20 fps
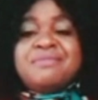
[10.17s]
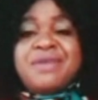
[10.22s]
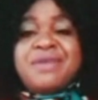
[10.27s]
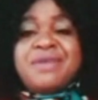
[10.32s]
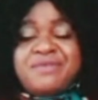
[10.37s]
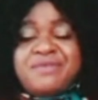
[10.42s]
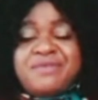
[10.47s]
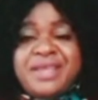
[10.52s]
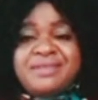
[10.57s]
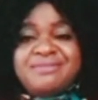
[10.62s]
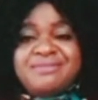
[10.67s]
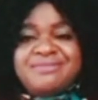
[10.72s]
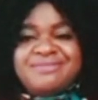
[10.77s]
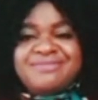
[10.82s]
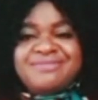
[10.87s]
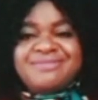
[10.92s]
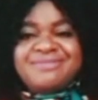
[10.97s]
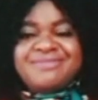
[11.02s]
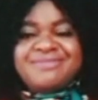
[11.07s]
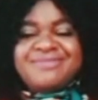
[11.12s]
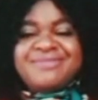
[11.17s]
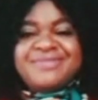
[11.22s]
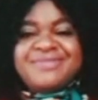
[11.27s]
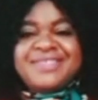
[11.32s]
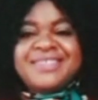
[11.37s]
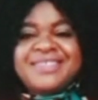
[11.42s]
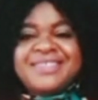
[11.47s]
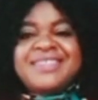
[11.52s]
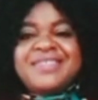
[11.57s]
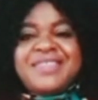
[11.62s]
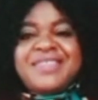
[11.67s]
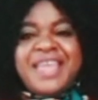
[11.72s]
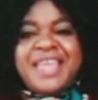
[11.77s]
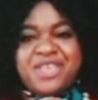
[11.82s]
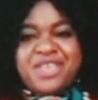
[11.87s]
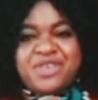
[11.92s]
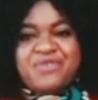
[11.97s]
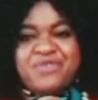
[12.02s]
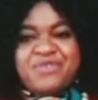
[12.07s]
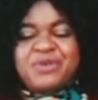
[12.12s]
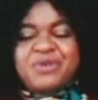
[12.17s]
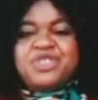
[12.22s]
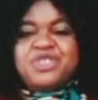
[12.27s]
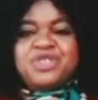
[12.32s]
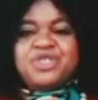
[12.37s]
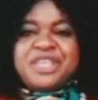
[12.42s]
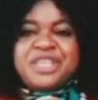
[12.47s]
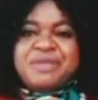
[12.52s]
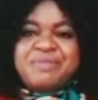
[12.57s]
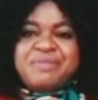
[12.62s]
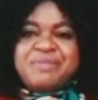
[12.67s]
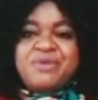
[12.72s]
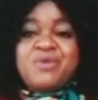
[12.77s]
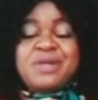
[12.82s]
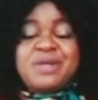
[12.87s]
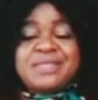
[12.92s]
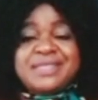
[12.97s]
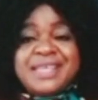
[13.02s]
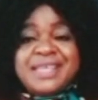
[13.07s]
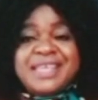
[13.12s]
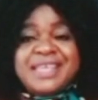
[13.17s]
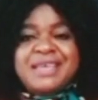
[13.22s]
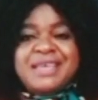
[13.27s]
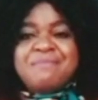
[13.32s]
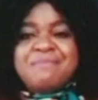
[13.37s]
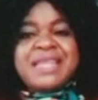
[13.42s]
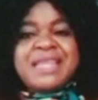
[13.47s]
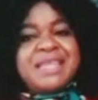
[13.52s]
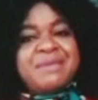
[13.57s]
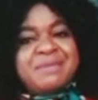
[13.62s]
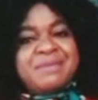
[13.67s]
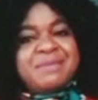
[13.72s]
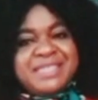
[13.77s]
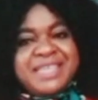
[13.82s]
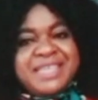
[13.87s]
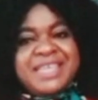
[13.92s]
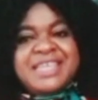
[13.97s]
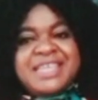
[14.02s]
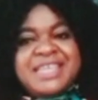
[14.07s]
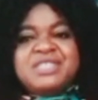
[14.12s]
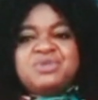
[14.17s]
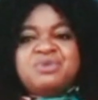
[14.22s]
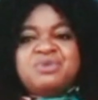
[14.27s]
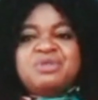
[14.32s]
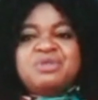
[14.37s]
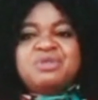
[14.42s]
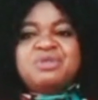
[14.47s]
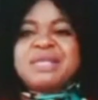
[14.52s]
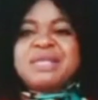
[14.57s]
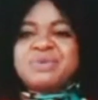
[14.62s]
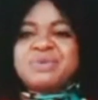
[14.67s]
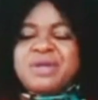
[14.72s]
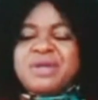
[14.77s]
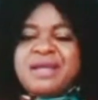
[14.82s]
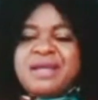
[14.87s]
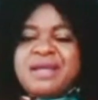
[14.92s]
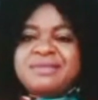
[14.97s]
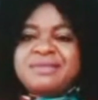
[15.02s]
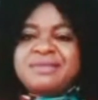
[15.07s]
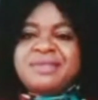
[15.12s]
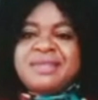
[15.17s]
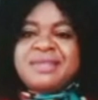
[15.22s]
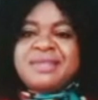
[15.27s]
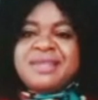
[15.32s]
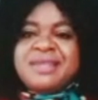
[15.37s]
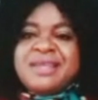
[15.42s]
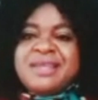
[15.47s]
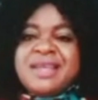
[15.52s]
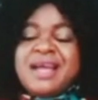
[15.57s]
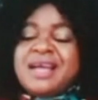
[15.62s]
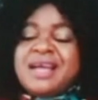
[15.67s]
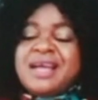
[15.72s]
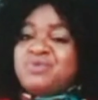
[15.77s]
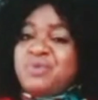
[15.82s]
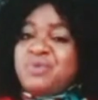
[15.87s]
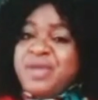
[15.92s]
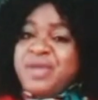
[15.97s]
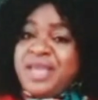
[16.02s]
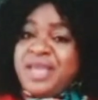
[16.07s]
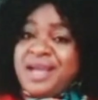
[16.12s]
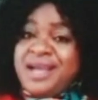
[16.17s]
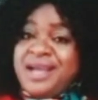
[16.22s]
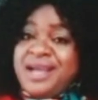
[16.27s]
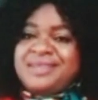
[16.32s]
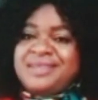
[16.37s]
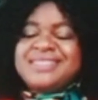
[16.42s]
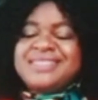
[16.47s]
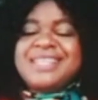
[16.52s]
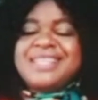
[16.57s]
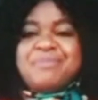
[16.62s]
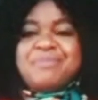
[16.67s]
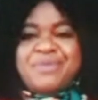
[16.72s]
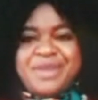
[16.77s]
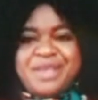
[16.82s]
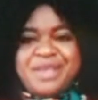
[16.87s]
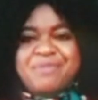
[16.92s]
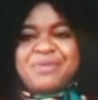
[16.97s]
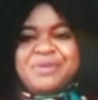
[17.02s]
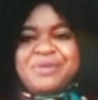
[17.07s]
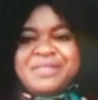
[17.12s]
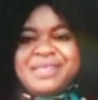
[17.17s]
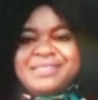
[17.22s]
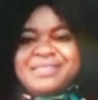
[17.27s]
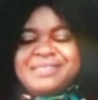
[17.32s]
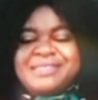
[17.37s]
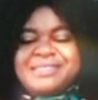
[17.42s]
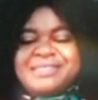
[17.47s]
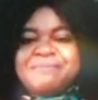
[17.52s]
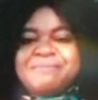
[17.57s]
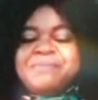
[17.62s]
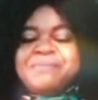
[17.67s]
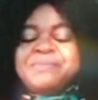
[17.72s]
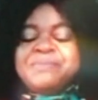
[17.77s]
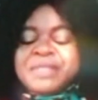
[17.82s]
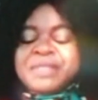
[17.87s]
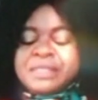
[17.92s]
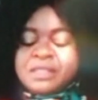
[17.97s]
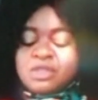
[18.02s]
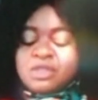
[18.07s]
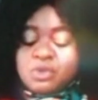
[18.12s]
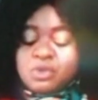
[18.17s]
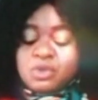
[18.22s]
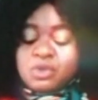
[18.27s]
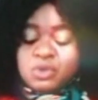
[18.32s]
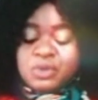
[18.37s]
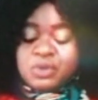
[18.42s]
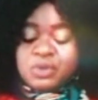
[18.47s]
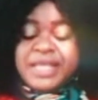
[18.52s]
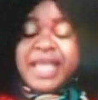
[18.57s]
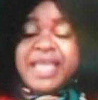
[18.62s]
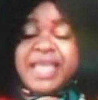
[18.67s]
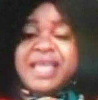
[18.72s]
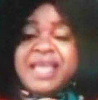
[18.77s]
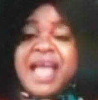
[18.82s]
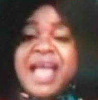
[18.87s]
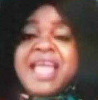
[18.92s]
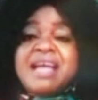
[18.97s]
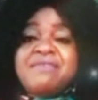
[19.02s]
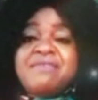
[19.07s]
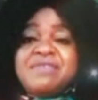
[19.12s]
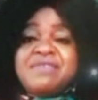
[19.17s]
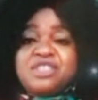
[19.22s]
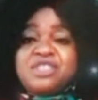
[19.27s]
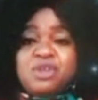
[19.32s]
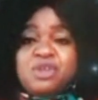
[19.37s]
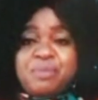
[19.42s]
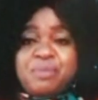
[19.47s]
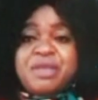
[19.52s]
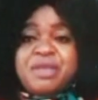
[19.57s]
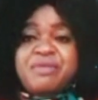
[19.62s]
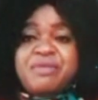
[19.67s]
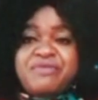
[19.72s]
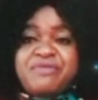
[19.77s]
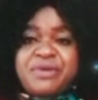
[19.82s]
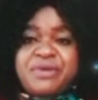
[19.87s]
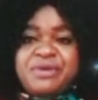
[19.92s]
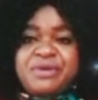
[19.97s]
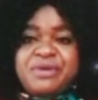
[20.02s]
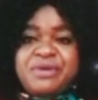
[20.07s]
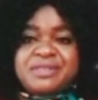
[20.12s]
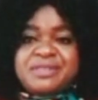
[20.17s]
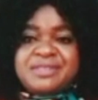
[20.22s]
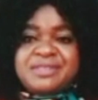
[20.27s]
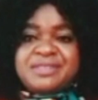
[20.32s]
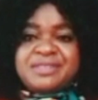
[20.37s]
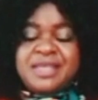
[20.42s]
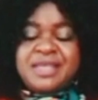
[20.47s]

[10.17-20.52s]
Brethren, thank you for joining me. Once again, my name is Ines Rose Mandika, and we are the Praying Mothers. So today, I have a topic before us.